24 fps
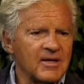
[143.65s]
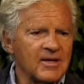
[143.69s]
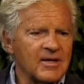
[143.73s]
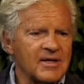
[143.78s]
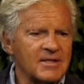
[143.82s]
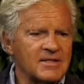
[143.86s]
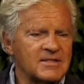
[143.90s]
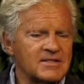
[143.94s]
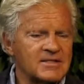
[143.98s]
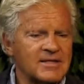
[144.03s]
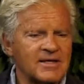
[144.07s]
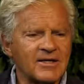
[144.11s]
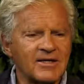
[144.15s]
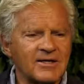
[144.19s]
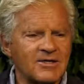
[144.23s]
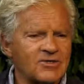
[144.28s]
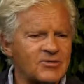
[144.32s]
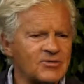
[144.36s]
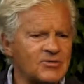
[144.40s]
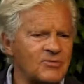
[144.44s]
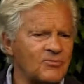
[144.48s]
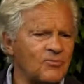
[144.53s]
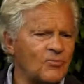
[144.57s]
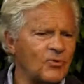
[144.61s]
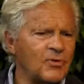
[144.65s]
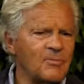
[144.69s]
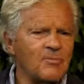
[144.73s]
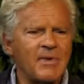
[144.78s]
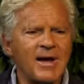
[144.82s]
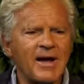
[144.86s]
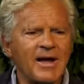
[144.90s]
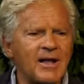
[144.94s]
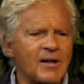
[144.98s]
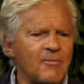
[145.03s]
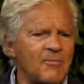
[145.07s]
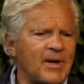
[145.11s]
It's like 1
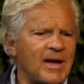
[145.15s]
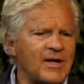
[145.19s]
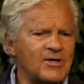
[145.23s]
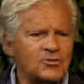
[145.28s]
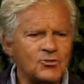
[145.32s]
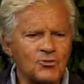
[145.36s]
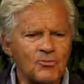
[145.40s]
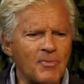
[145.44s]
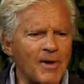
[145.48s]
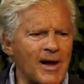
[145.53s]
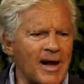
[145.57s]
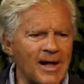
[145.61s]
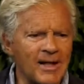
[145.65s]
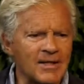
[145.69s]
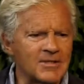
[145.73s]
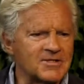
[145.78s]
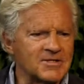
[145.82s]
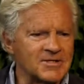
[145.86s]
mile by 2 miles.